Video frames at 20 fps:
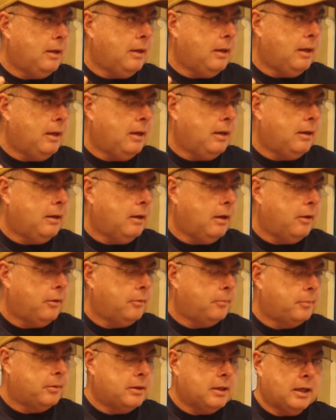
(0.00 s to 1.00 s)
and
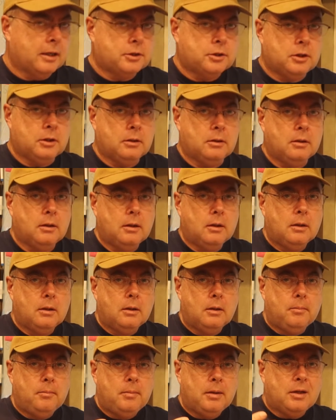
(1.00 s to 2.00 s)
other protection,
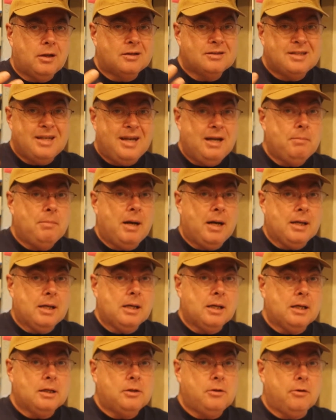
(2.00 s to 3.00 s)
because anybody
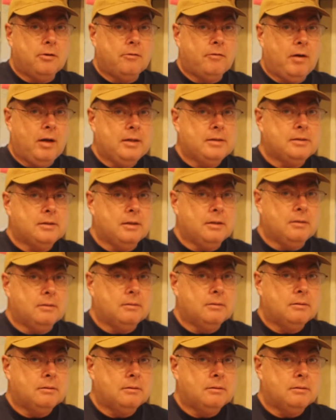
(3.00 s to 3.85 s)
can get to your device. Then